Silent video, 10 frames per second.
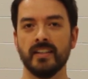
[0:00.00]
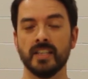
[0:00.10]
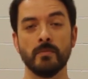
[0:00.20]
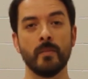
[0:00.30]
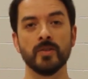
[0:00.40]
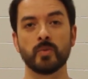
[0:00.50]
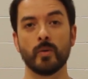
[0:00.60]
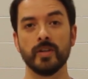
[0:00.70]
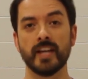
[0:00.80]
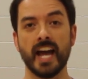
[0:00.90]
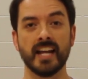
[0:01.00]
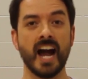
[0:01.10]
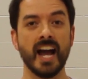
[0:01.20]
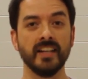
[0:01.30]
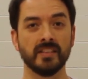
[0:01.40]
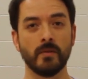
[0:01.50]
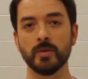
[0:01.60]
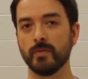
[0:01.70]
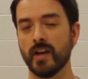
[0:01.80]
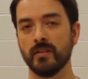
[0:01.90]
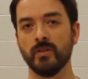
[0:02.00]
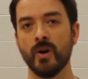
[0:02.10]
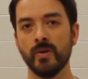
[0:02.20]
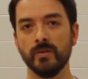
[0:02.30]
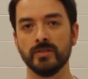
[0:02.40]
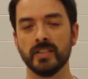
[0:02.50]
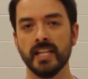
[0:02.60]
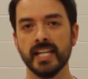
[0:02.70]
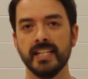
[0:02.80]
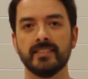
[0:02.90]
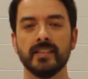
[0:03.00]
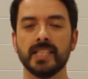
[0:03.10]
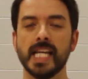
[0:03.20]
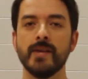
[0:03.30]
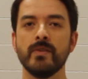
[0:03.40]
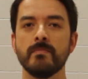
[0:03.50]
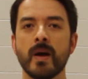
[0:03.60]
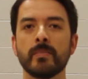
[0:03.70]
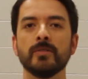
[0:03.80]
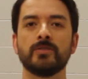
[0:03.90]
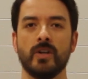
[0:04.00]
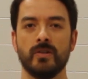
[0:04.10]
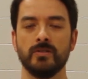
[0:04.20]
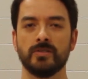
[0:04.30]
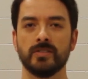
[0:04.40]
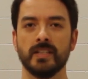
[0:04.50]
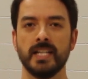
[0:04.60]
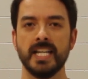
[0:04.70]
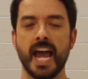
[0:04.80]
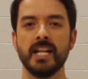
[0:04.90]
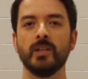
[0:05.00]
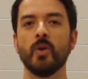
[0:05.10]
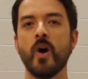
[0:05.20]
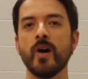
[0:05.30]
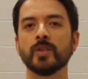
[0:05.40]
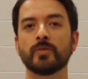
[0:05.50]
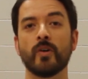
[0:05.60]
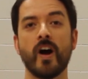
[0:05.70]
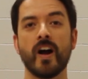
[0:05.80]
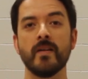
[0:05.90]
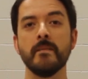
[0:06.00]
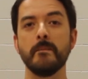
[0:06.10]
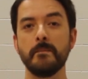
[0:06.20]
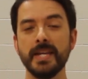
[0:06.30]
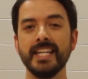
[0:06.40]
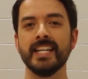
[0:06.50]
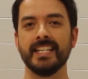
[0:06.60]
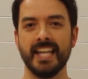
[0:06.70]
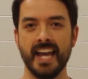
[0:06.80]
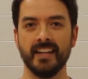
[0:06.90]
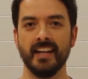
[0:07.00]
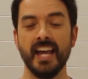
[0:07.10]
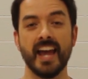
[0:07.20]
the moments where we had highs, the moments we've had lows, he says he remembers those and he longs for our meeting again.